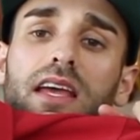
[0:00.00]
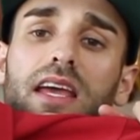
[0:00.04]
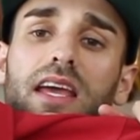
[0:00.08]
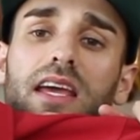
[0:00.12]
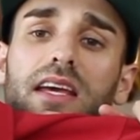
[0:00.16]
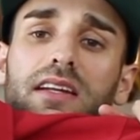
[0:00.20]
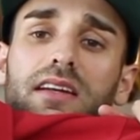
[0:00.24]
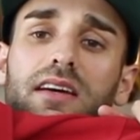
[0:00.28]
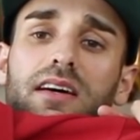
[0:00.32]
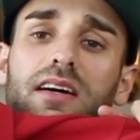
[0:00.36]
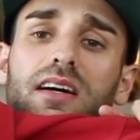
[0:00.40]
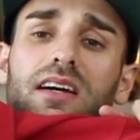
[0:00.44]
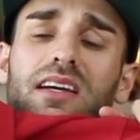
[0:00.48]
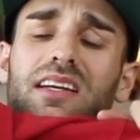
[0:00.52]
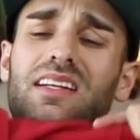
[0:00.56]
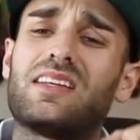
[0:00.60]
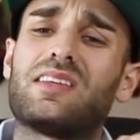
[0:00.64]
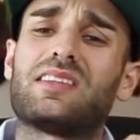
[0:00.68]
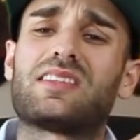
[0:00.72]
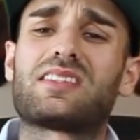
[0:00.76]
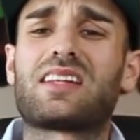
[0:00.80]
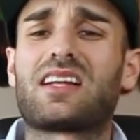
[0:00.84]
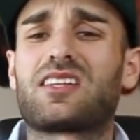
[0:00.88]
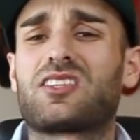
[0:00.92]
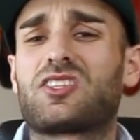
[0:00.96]
And
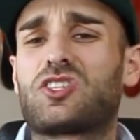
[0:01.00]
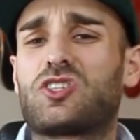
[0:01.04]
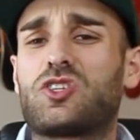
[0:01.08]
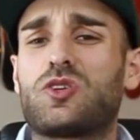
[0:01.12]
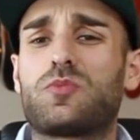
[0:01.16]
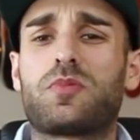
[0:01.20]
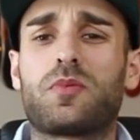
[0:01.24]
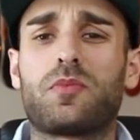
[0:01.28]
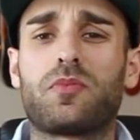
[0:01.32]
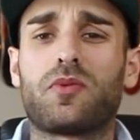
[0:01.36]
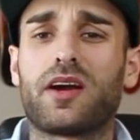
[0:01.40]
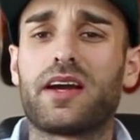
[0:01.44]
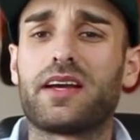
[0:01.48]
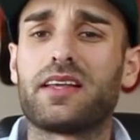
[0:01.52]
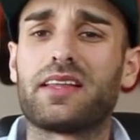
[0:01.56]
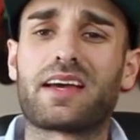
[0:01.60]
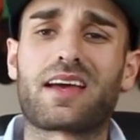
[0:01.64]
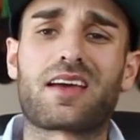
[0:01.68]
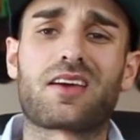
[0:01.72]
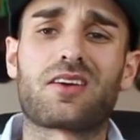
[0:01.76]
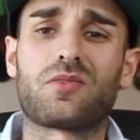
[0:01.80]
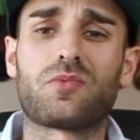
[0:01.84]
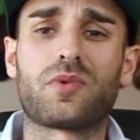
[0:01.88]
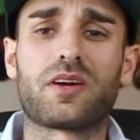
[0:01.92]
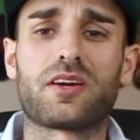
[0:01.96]
it's not super bright, like
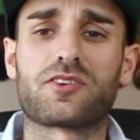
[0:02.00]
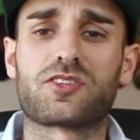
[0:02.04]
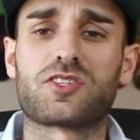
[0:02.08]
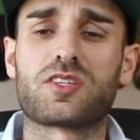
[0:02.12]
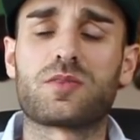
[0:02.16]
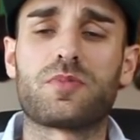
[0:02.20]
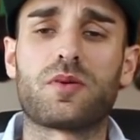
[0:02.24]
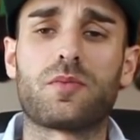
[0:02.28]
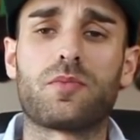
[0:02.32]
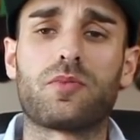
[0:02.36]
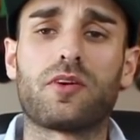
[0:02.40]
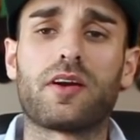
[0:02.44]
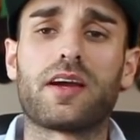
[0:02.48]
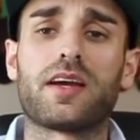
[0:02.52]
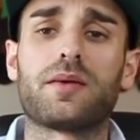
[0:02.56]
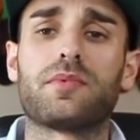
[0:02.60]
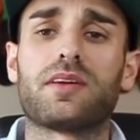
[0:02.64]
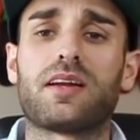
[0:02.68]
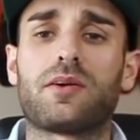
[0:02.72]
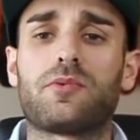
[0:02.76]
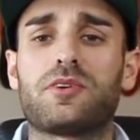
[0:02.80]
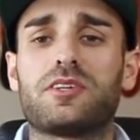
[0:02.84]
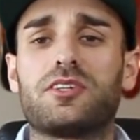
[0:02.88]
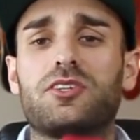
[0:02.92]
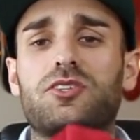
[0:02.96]
I couldn't wear a super bright, but
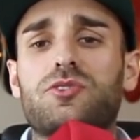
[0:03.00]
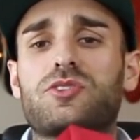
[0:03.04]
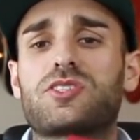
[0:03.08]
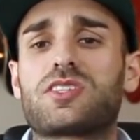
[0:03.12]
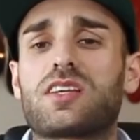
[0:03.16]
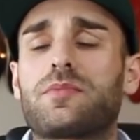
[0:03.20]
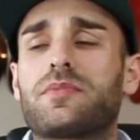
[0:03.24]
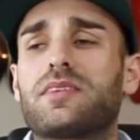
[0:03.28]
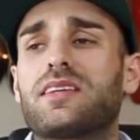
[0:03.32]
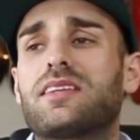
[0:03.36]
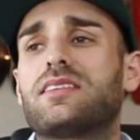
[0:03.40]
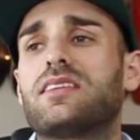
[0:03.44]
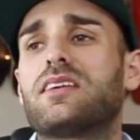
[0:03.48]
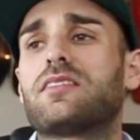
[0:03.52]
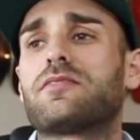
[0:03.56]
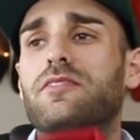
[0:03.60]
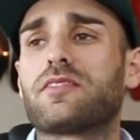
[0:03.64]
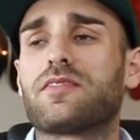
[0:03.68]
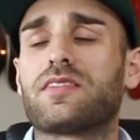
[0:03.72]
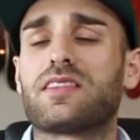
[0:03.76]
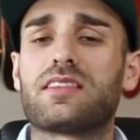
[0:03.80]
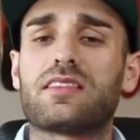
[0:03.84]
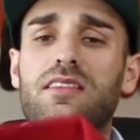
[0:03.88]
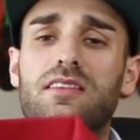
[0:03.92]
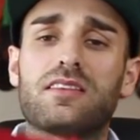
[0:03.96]
I wanted to do something
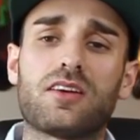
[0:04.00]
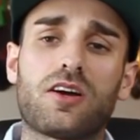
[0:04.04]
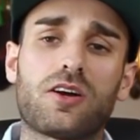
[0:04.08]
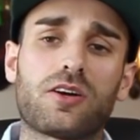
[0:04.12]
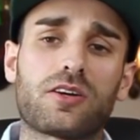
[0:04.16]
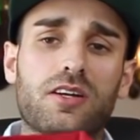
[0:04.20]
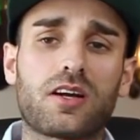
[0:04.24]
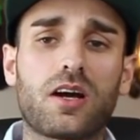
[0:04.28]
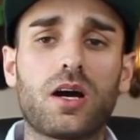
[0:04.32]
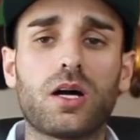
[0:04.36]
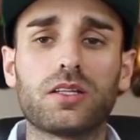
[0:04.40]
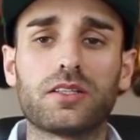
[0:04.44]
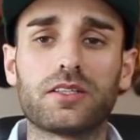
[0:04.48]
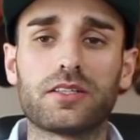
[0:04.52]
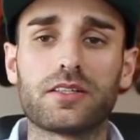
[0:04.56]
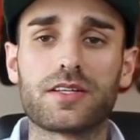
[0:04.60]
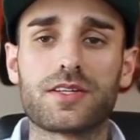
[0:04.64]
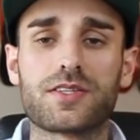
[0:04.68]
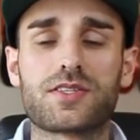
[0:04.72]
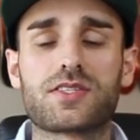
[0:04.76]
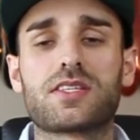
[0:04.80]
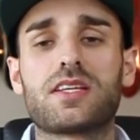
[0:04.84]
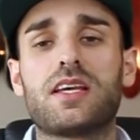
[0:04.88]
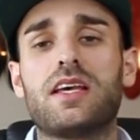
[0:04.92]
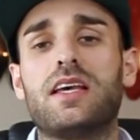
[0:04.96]
different in the dark
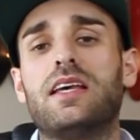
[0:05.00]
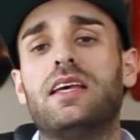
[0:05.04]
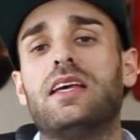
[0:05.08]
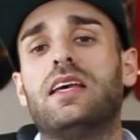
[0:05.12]
colors.